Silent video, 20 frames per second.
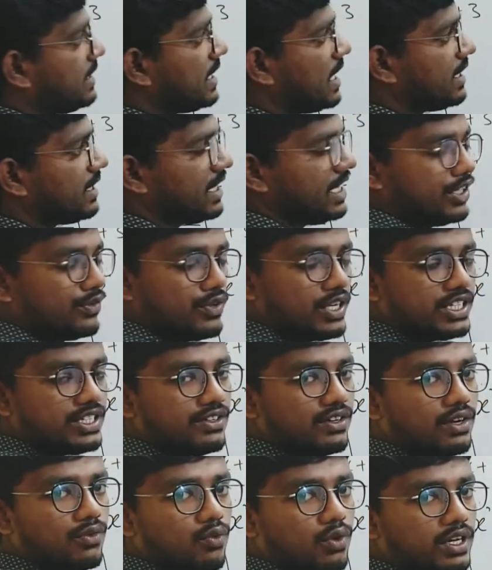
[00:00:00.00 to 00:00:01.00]
are the
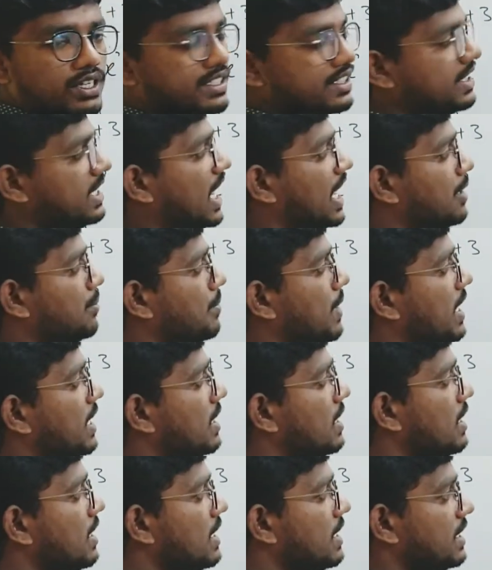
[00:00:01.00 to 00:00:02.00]
individual works done
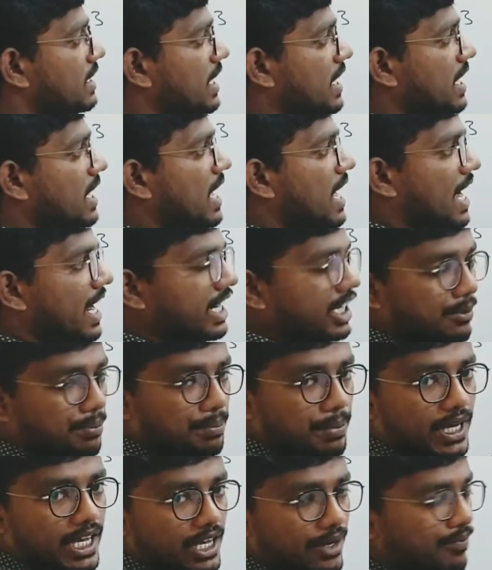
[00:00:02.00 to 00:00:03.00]
by A
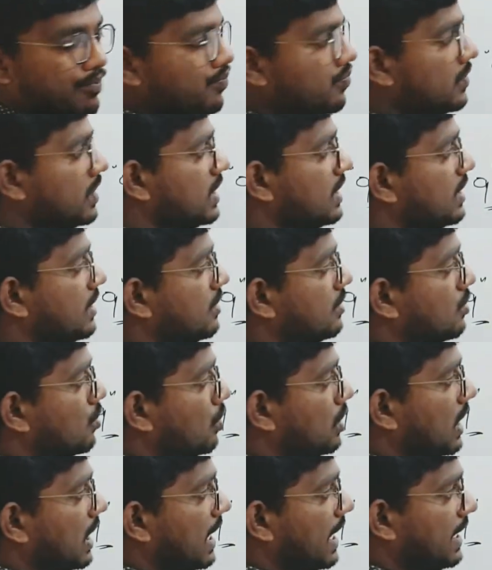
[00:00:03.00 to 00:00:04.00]
and B. This is
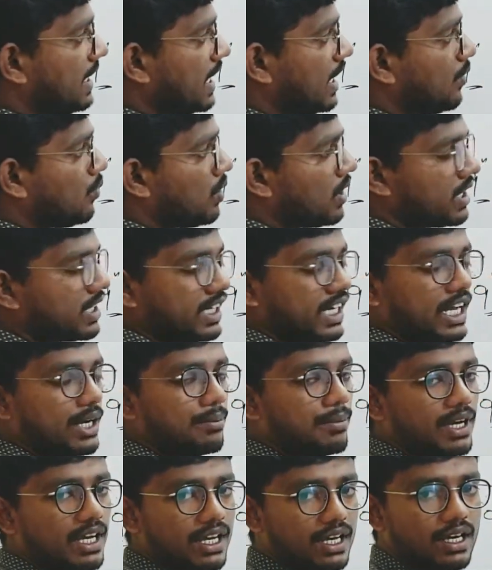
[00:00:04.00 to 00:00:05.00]
total entire work
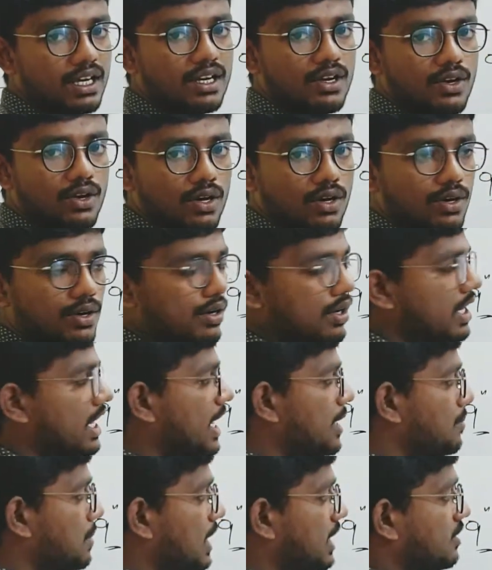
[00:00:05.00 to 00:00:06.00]
done by
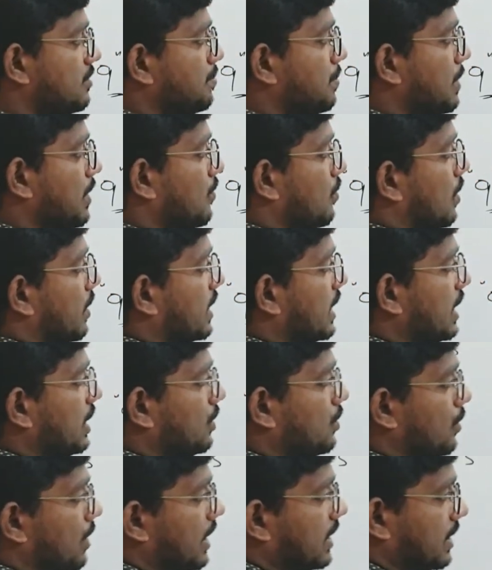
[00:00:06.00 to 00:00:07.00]
A plus B working
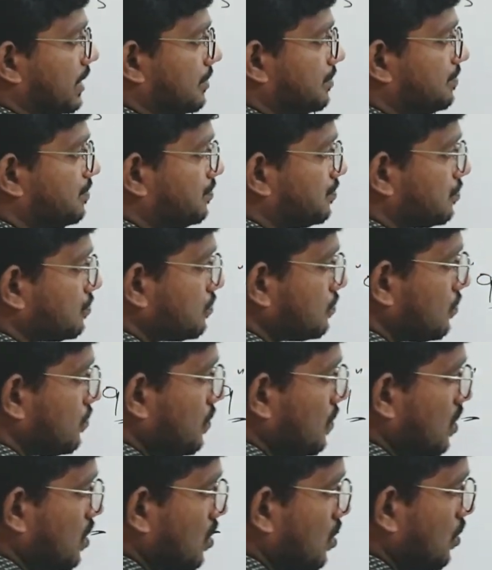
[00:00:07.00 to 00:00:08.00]
together.
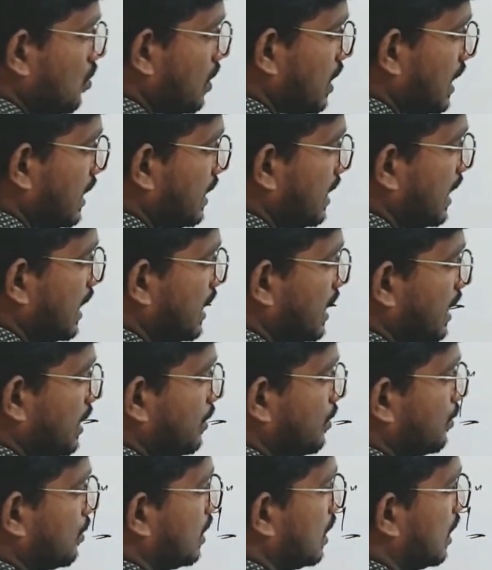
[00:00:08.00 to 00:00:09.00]
Okay,
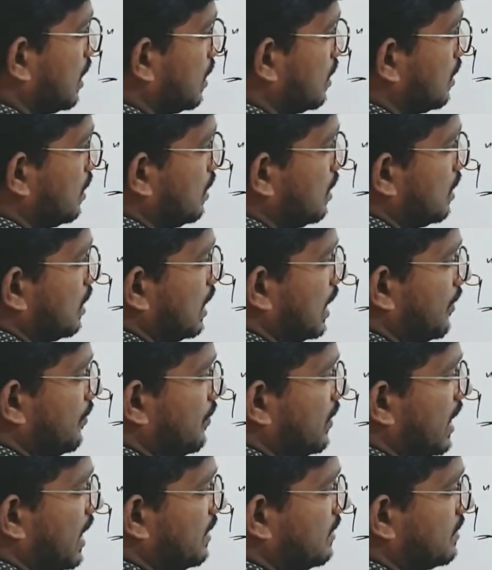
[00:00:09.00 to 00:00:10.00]
taking to the
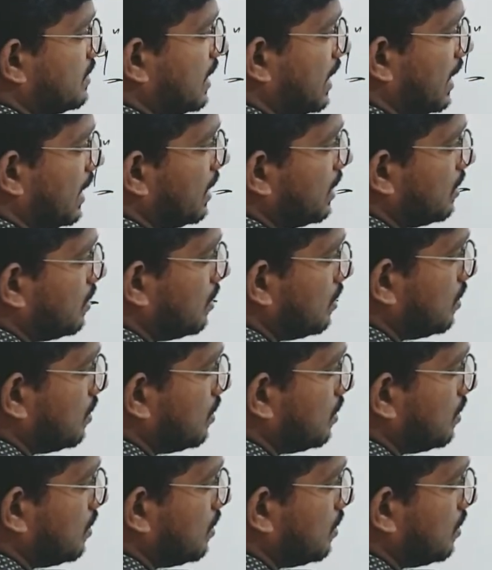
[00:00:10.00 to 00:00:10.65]
left hand side,